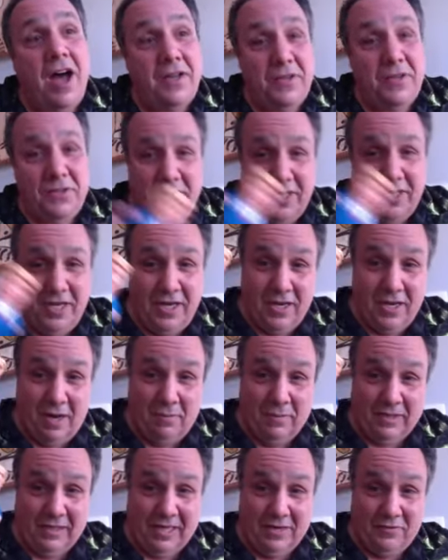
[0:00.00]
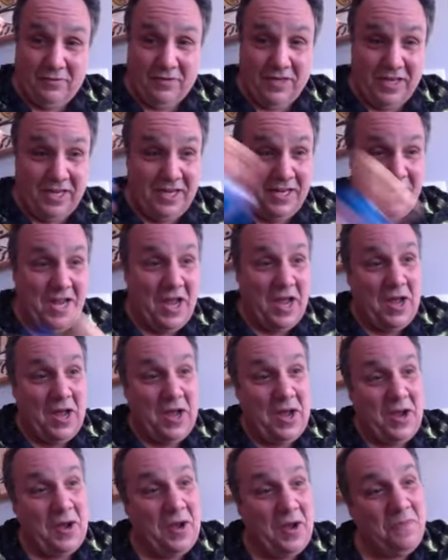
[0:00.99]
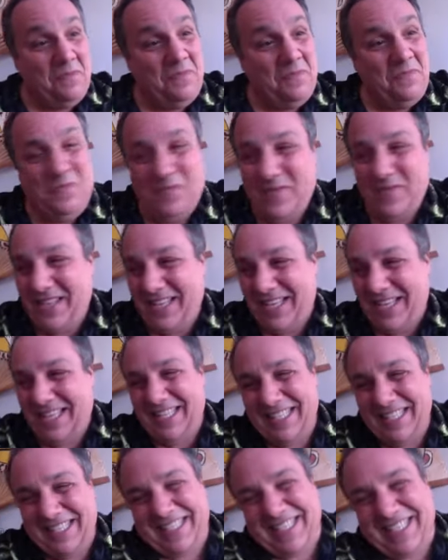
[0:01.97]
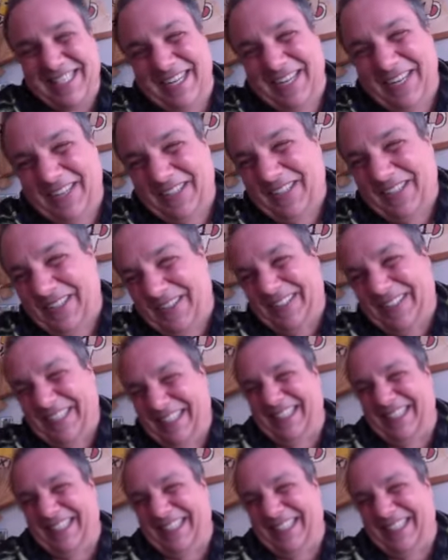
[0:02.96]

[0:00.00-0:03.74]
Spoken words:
See, I'm a lefty. So